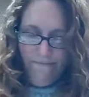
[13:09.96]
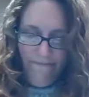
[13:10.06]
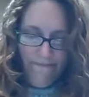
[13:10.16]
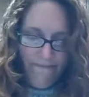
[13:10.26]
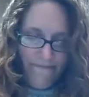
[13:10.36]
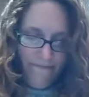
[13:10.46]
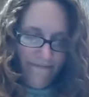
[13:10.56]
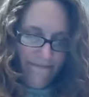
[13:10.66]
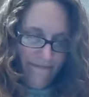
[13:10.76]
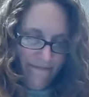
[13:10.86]

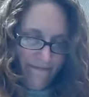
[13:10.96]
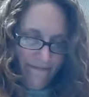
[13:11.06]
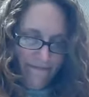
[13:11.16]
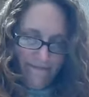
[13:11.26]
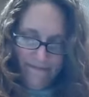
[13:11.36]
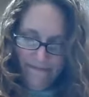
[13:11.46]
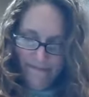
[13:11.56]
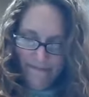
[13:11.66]
(no one is talking)